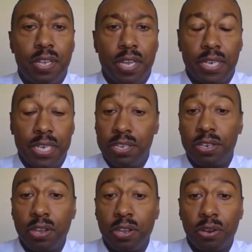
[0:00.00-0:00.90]
Again, you
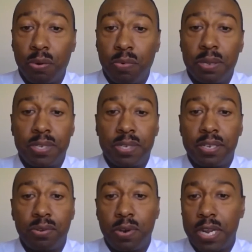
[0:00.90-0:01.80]
can go to their website,
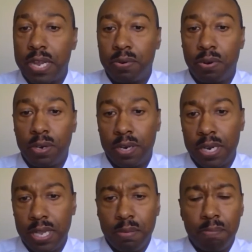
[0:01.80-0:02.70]
score.org,
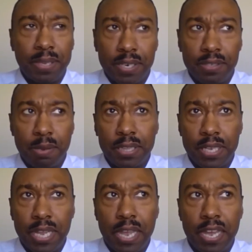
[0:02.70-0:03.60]
but they
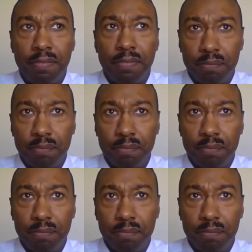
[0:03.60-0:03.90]
typically have,